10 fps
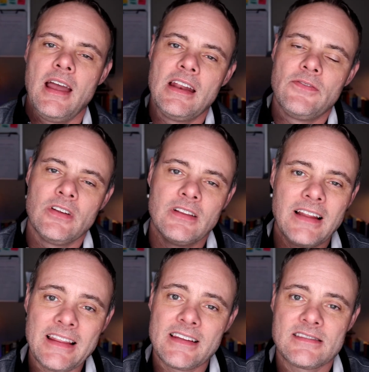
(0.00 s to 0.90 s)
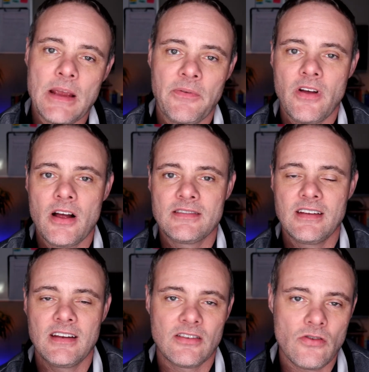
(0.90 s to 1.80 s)
And if you like this type of
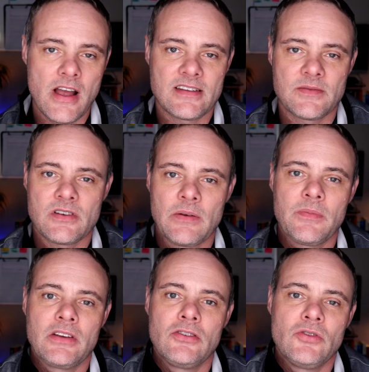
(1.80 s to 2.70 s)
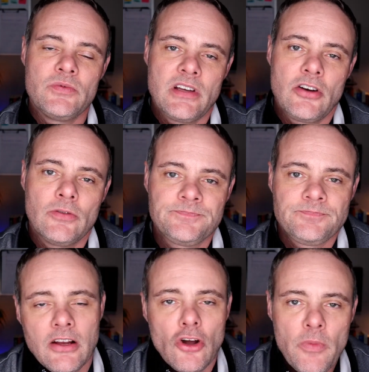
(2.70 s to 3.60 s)
content, go ahead and subscribe to my YouTube channel.
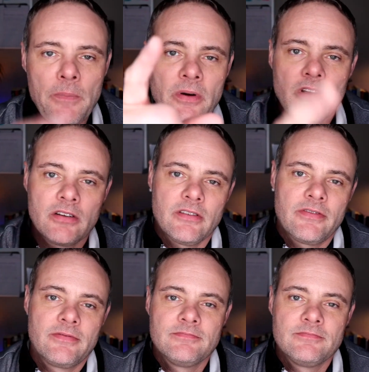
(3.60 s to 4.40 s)
Now go be productive.